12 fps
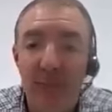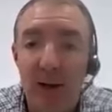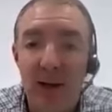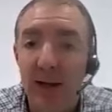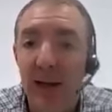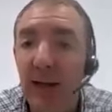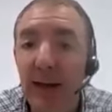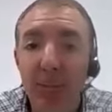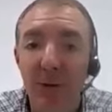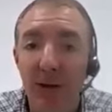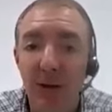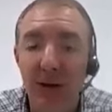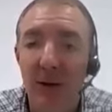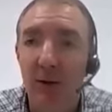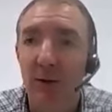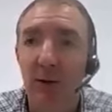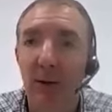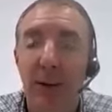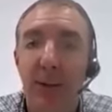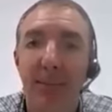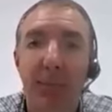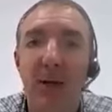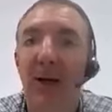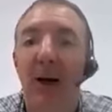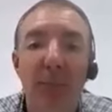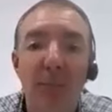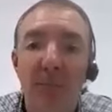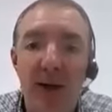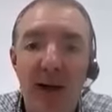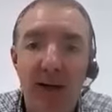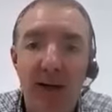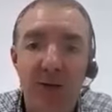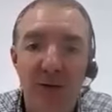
And anybody can become that.